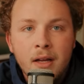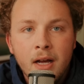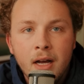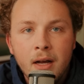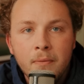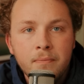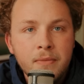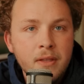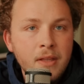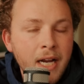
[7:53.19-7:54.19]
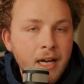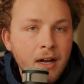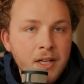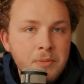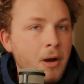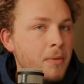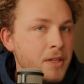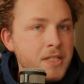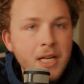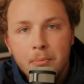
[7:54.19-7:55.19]
Um, Nikon is probably in
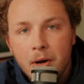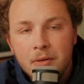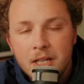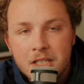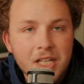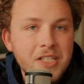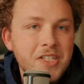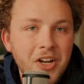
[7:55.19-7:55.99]
the same boat as this.